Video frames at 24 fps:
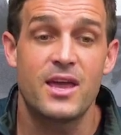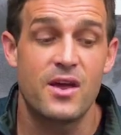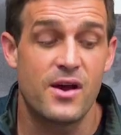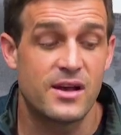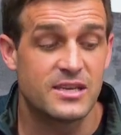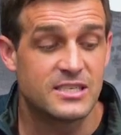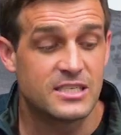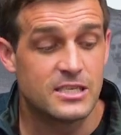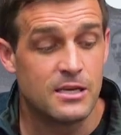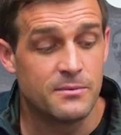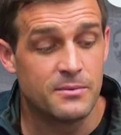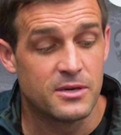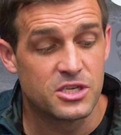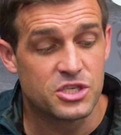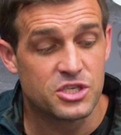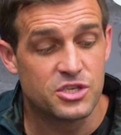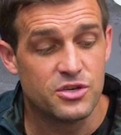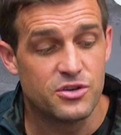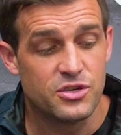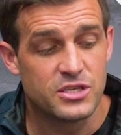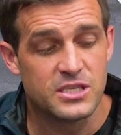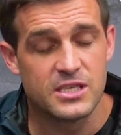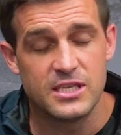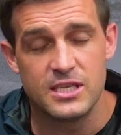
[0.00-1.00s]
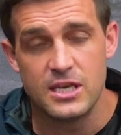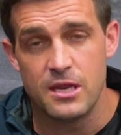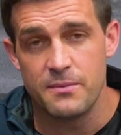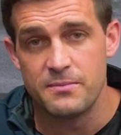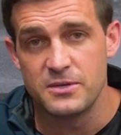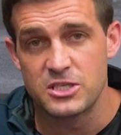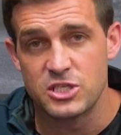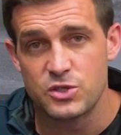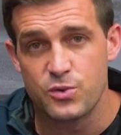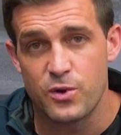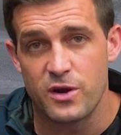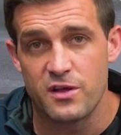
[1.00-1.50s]
guys, similar shoes to the
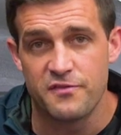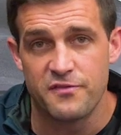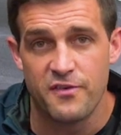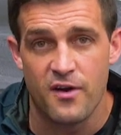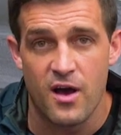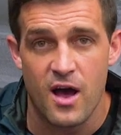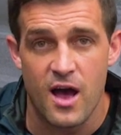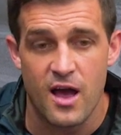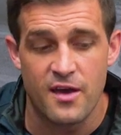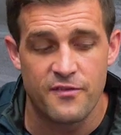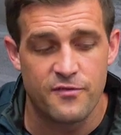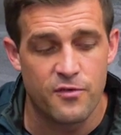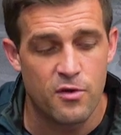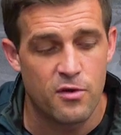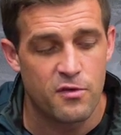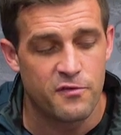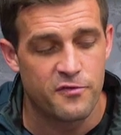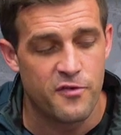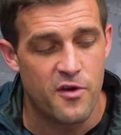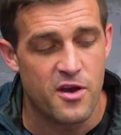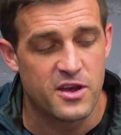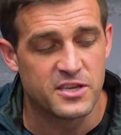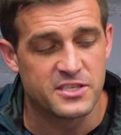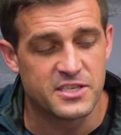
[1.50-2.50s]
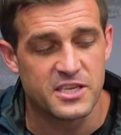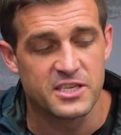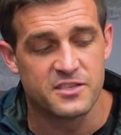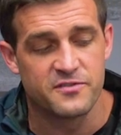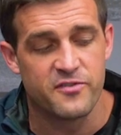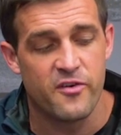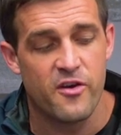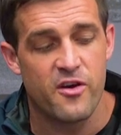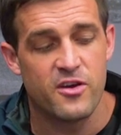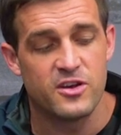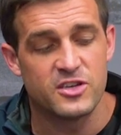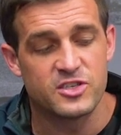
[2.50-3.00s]
Nimbus 25. Well, first things
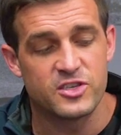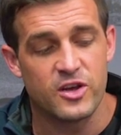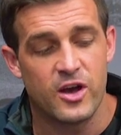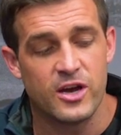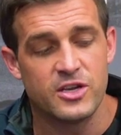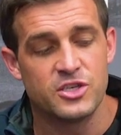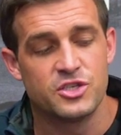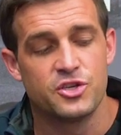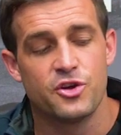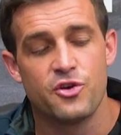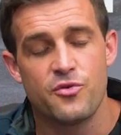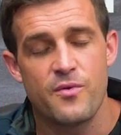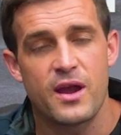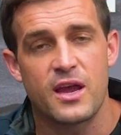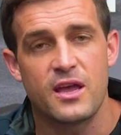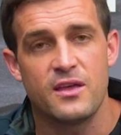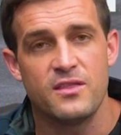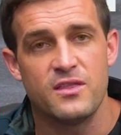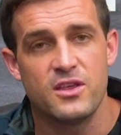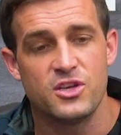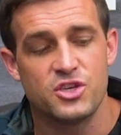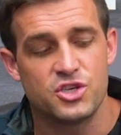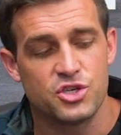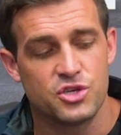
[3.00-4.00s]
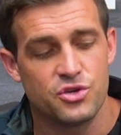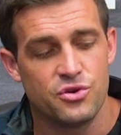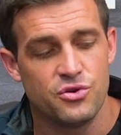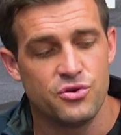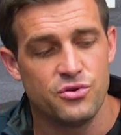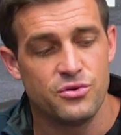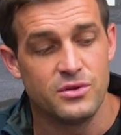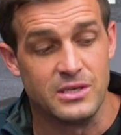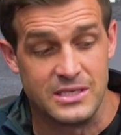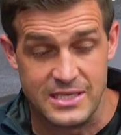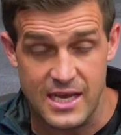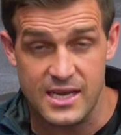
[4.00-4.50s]
first, I do reckon this
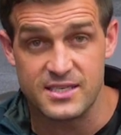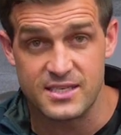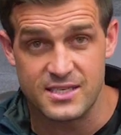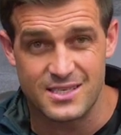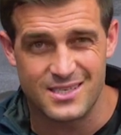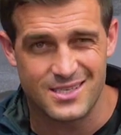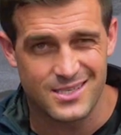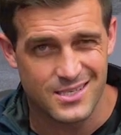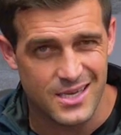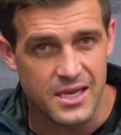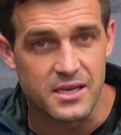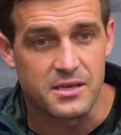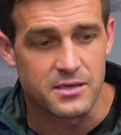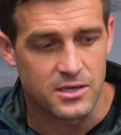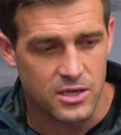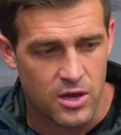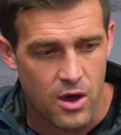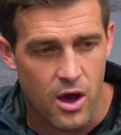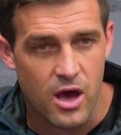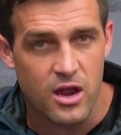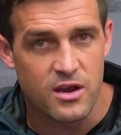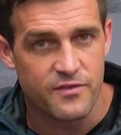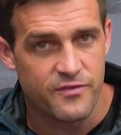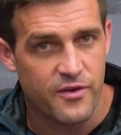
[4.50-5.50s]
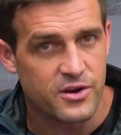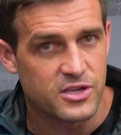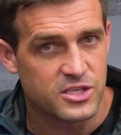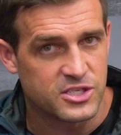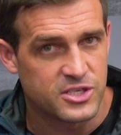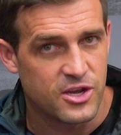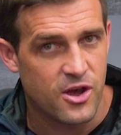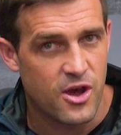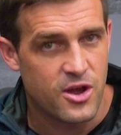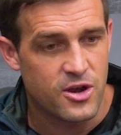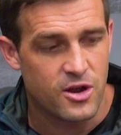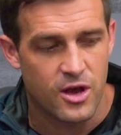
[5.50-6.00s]
shoe does sit kind of on
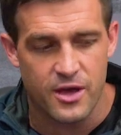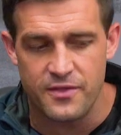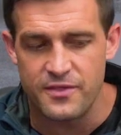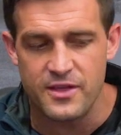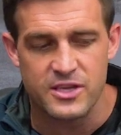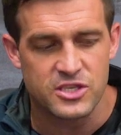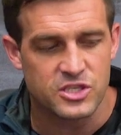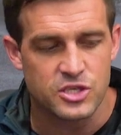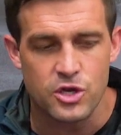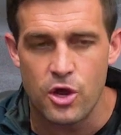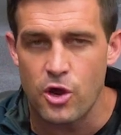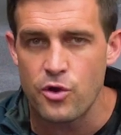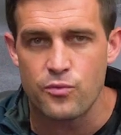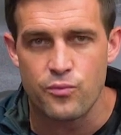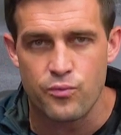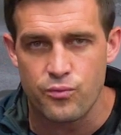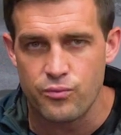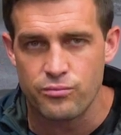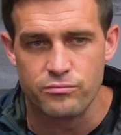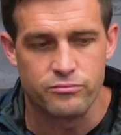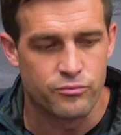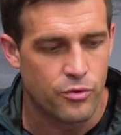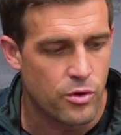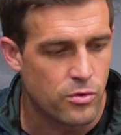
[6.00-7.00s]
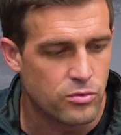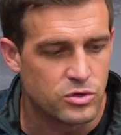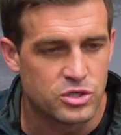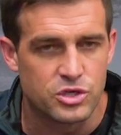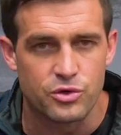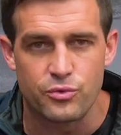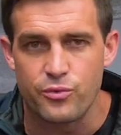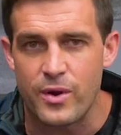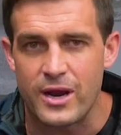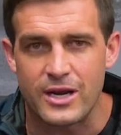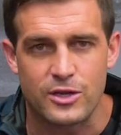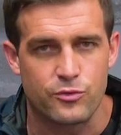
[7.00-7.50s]
its own. There's no real
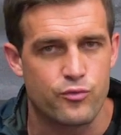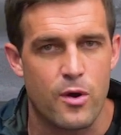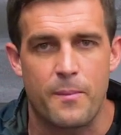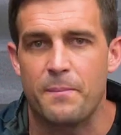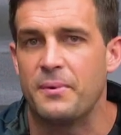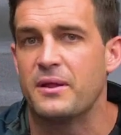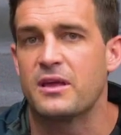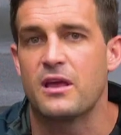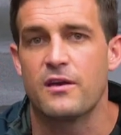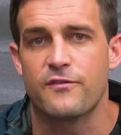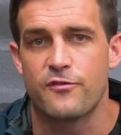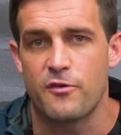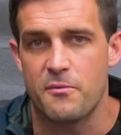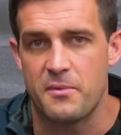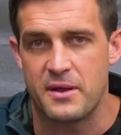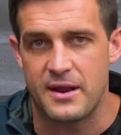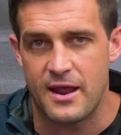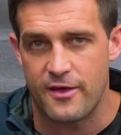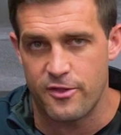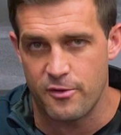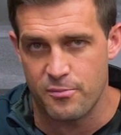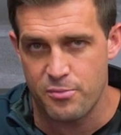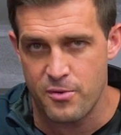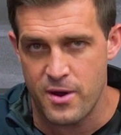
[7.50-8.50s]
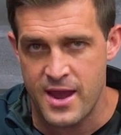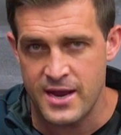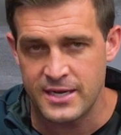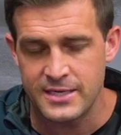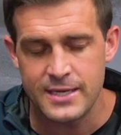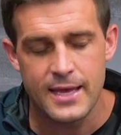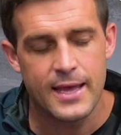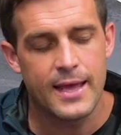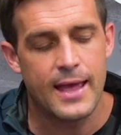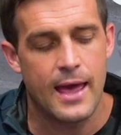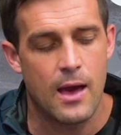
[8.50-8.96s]
direct replica from another brand.